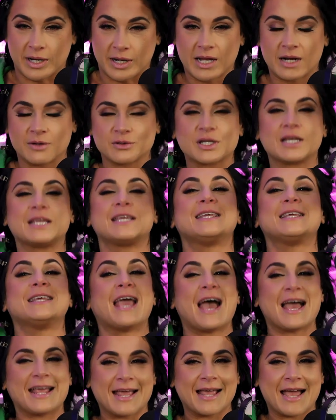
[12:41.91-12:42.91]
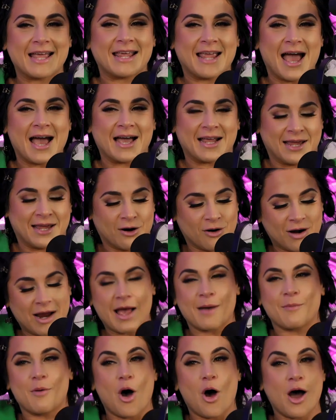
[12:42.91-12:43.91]
And I was like, yeah, Gary, I'm
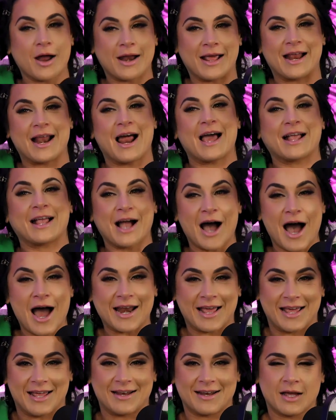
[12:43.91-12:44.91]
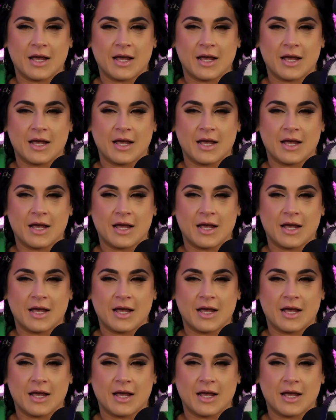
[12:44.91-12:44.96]
on it. I got it.